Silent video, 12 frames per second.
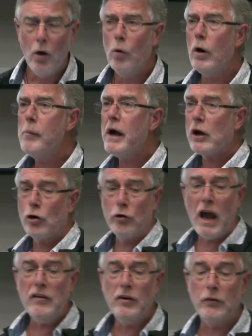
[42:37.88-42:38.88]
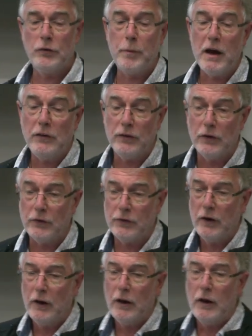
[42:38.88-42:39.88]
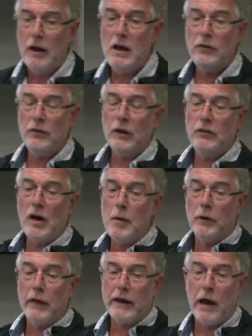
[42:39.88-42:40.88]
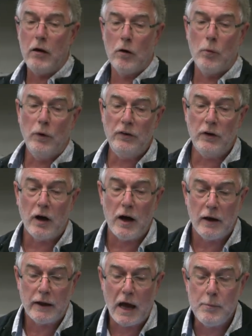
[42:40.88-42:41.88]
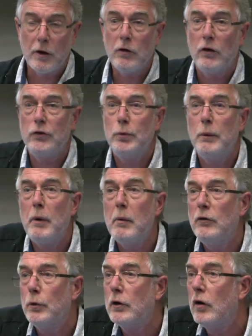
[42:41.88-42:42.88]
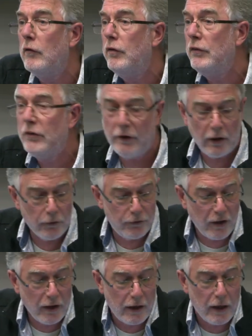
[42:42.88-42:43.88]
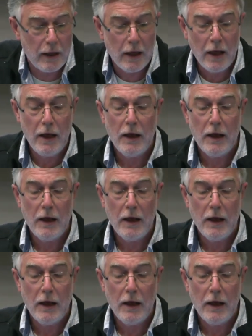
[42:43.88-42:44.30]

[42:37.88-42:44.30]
What about creative spaces? Here's an example that Karen Witt and I came across when we went to a conference in Helsinki.